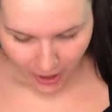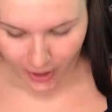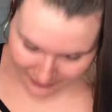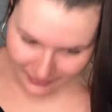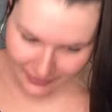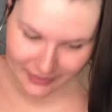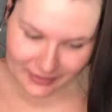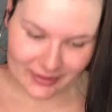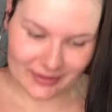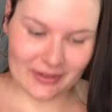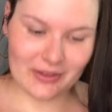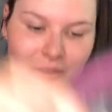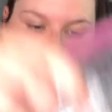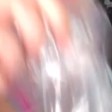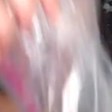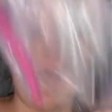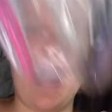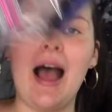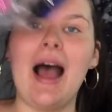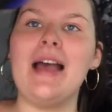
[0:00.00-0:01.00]
Let's do
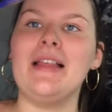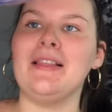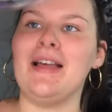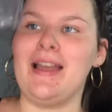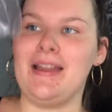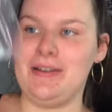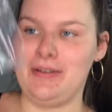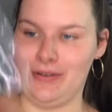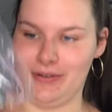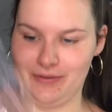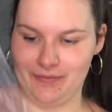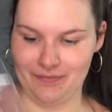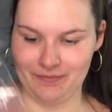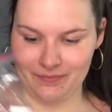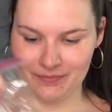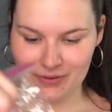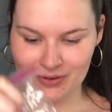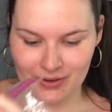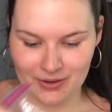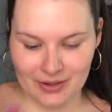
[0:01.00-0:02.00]
eyeliner.
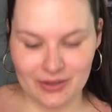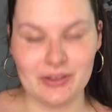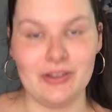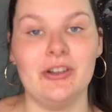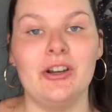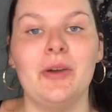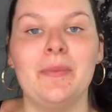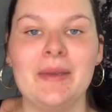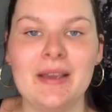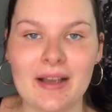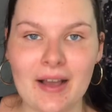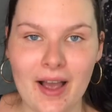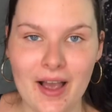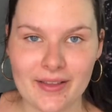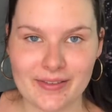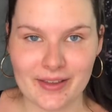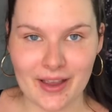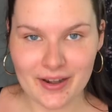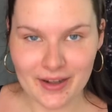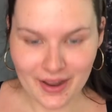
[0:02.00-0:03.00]
You know me,
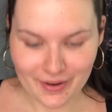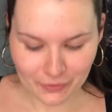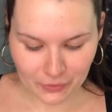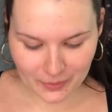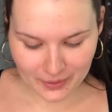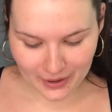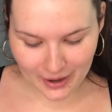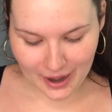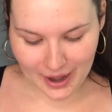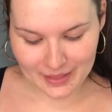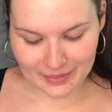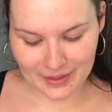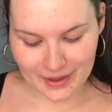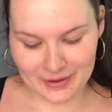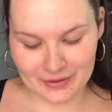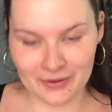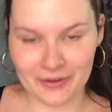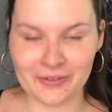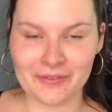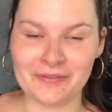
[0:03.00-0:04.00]
guys, I never wear
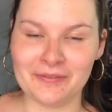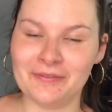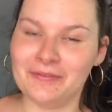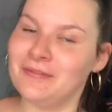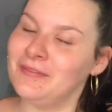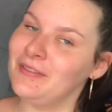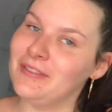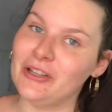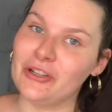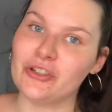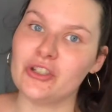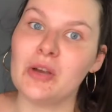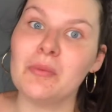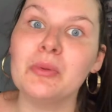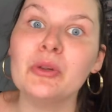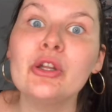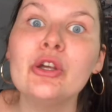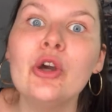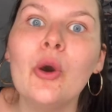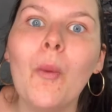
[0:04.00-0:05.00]
eyeliner. There's a
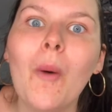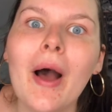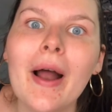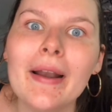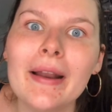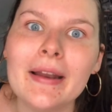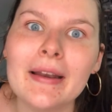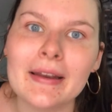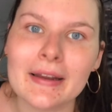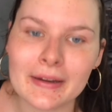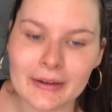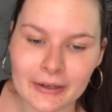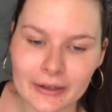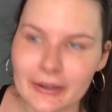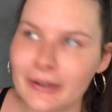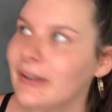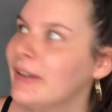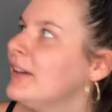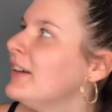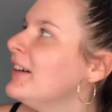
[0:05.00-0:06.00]
blue one in here.